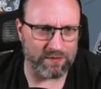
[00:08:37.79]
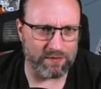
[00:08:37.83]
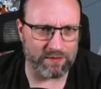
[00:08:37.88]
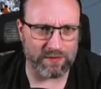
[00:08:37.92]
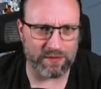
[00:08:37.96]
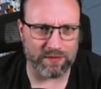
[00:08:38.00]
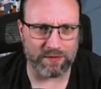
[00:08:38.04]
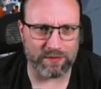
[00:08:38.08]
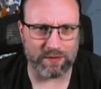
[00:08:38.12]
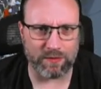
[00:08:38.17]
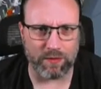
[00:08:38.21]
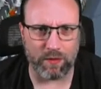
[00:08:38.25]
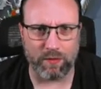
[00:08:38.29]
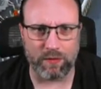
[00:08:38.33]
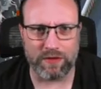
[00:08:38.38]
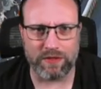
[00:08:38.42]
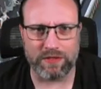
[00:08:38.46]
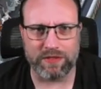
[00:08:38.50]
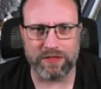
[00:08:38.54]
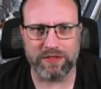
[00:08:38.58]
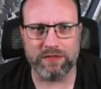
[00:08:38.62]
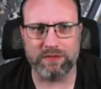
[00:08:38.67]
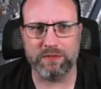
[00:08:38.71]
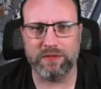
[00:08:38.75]
Their goalie
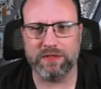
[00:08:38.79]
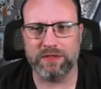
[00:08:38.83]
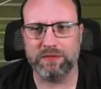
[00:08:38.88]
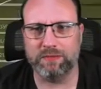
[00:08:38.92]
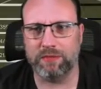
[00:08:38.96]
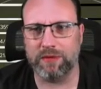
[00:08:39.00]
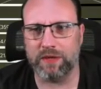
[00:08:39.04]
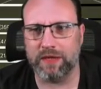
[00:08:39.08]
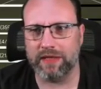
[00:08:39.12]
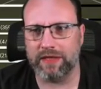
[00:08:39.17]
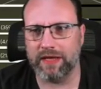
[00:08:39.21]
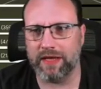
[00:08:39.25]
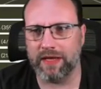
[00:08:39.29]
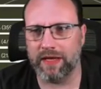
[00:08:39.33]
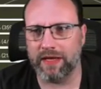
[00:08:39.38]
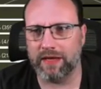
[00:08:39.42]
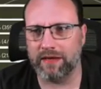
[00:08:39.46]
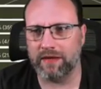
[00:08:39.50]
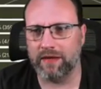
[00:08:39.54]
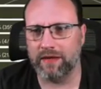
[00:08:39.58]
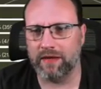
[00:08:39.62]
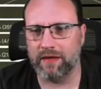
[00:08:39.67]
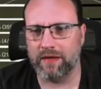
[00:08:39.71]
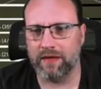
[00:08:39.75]
just misplayed that.
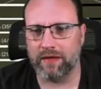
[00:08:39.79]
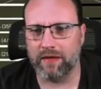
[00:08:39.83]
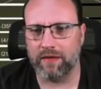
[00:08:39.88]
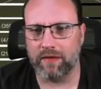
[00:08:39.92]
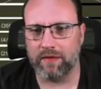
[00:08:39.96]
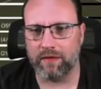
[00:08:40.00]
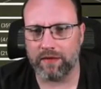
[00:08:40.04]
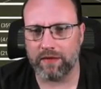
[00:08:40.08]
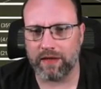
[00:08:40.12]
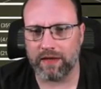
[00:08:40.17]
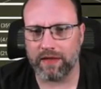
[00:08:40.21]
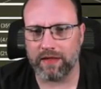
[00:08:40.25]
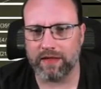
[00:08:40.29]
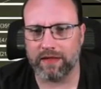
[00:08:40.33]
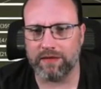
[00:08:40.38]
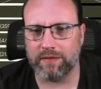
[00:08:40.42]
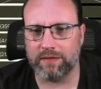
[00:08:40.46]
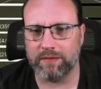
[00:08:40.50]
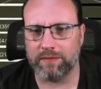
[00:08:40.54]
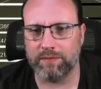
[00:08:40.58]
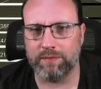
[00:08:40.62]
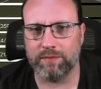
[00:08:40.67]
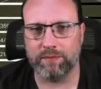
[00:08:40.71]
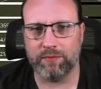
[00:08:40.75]
Okay, let's
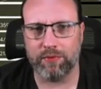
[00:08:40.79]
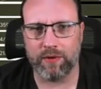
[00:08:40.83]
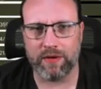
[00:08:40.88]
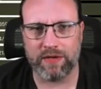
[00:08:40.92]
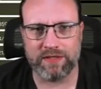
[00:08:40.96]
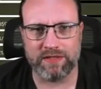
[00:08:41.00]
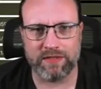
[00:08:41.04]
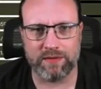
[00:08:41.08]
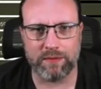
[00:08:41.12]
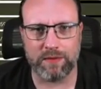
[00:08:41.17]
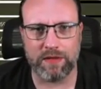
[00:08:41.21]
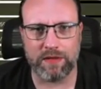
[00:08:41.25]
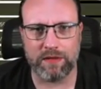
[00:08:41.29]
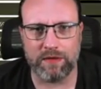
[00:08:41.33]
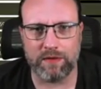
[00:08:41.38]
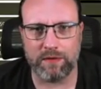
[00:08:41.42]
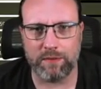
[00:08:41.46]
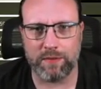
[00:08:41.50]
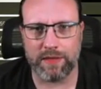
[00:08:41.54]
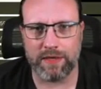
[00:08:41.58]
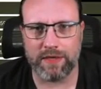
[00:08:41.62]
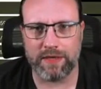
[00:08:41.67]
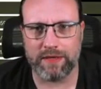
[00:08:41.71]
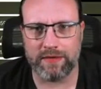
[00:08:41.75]
praise him a little
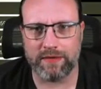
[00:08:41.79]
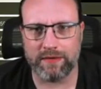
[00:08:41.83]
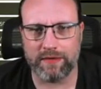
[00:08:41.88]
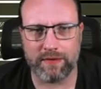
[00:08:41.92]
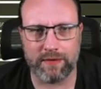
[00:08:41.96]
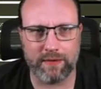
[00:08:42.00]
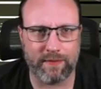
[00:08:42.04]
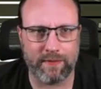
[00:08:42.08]
bit.